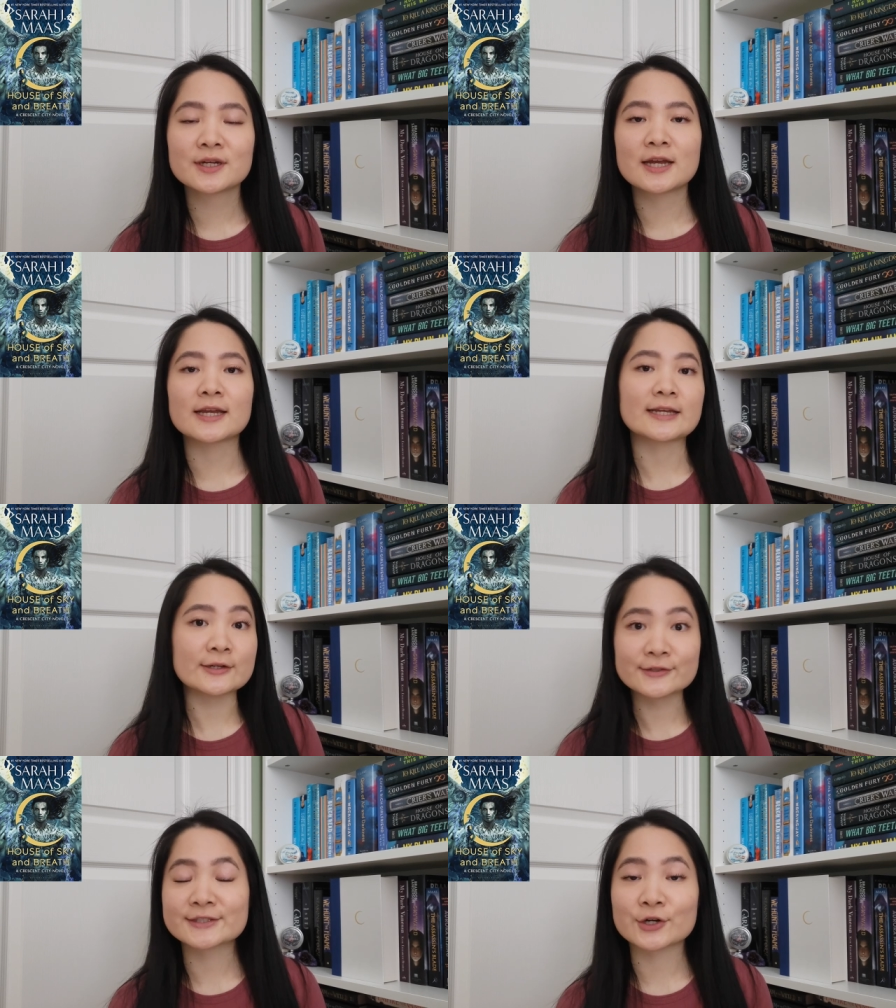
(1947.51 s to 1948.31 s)
and
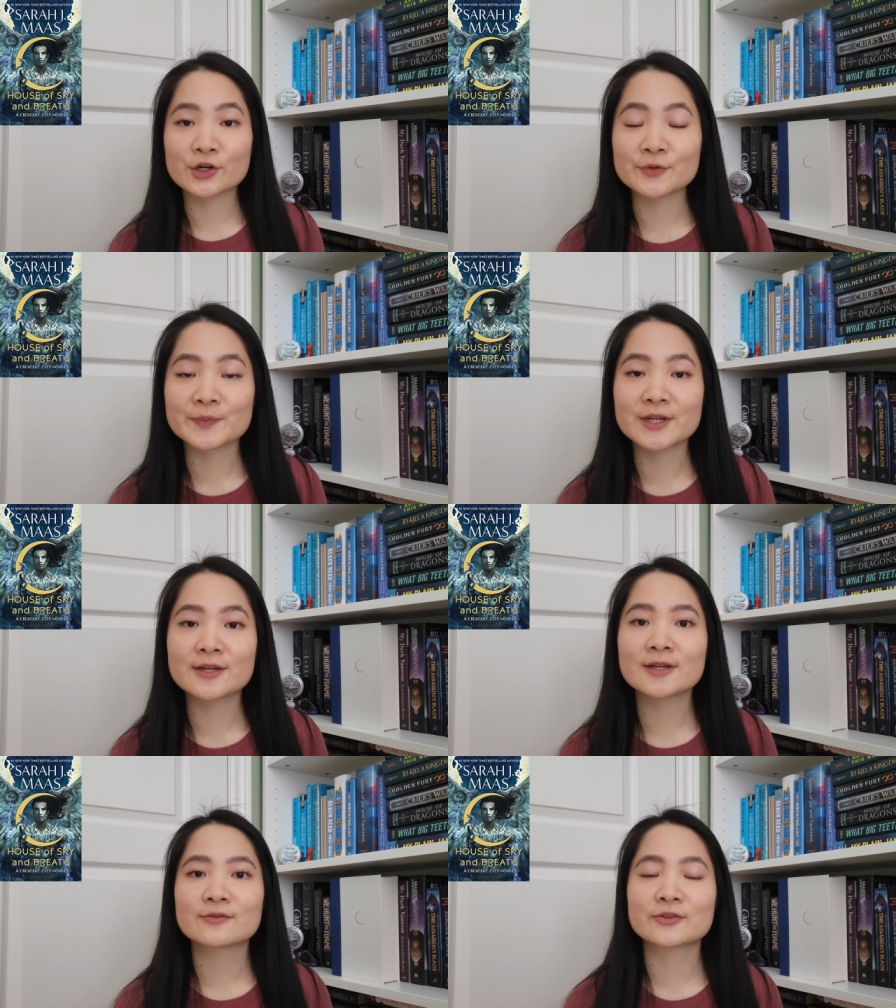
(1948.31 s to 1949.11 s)
kills the
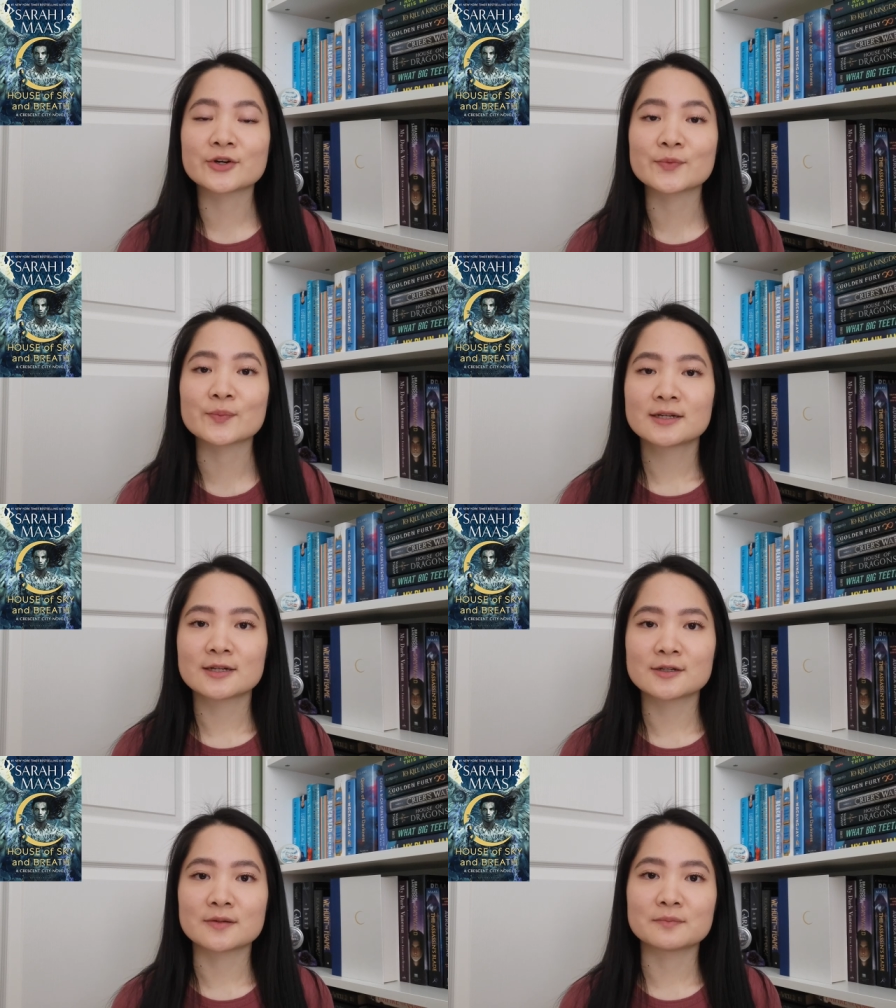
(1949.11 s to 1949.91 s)
harpy from
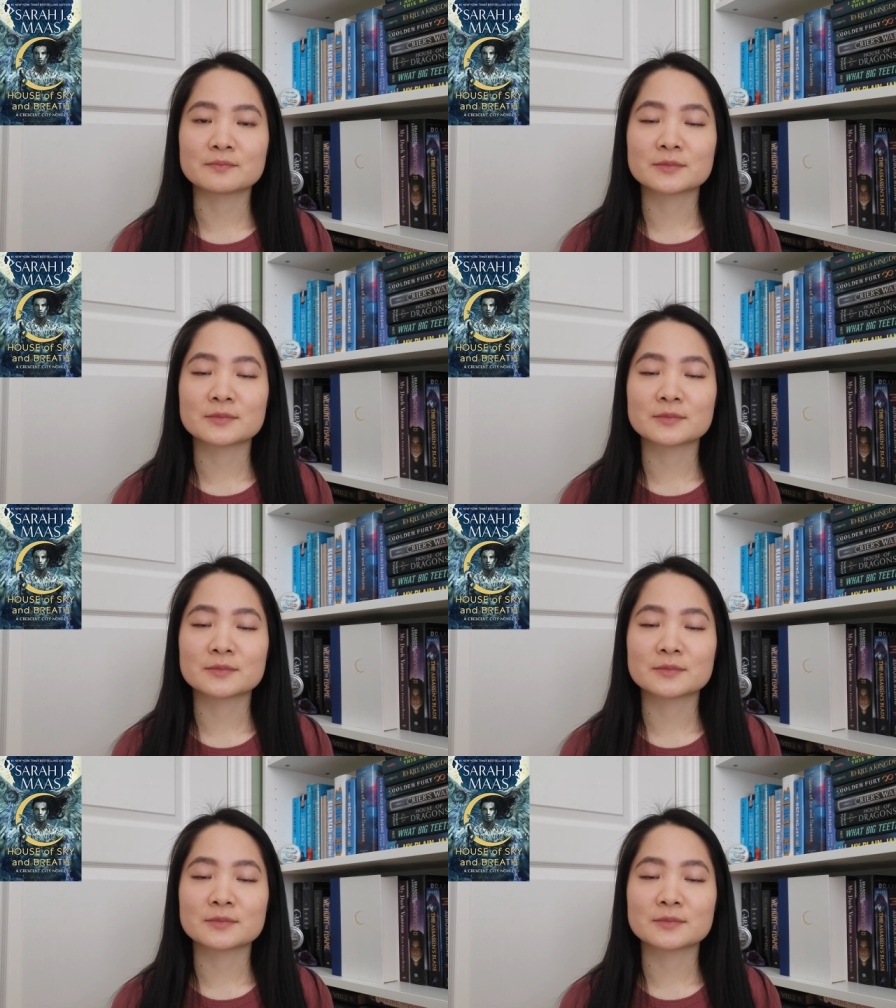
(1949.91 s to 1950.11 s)
um,